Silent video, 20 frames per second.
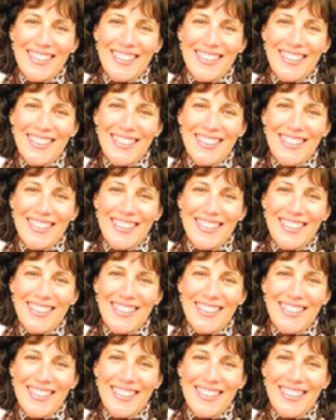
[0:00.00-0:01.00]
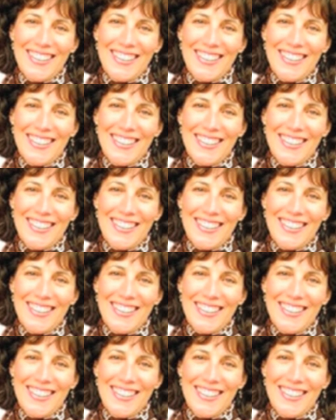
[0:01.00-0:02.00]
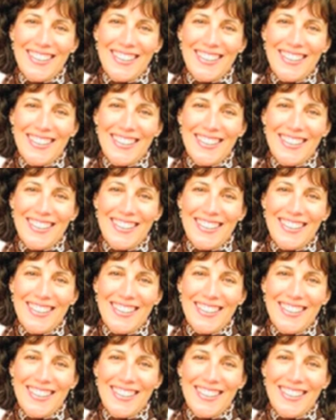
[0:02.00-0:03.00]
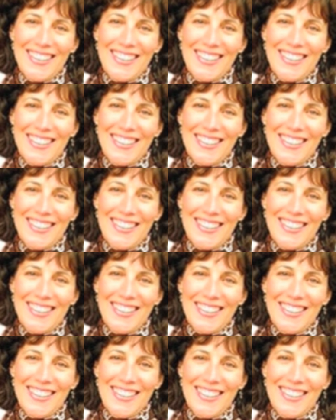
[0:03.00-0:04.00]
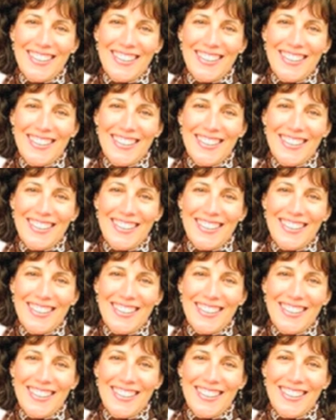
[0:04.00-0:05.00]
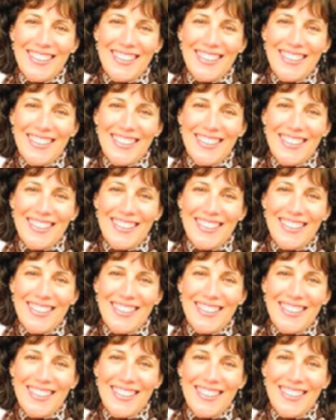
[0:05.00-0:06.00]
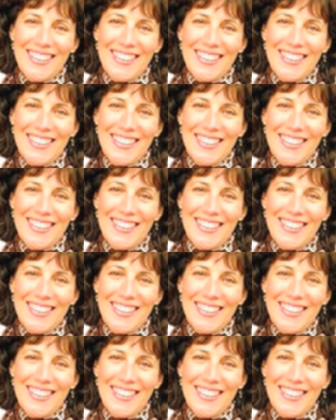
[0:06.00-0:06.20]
This is a still picture; no speech is visible.